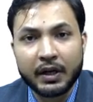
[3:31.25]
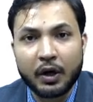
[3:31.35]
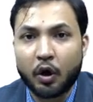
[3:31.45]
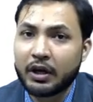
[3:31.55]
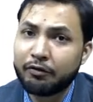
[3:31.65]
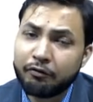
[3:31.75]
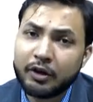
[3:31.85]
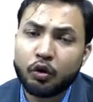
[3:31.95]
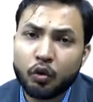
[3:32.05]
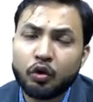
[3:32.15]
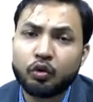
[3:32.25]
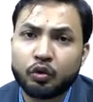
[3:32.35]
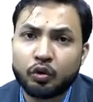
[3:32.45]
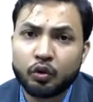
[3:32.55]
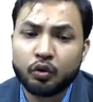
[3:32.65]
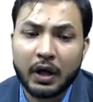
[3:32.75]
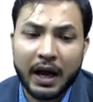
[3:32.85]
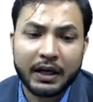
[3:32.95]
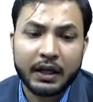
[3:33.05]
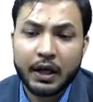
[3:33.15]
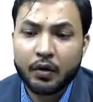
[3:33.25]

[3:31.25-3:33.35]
Now if we know to do that,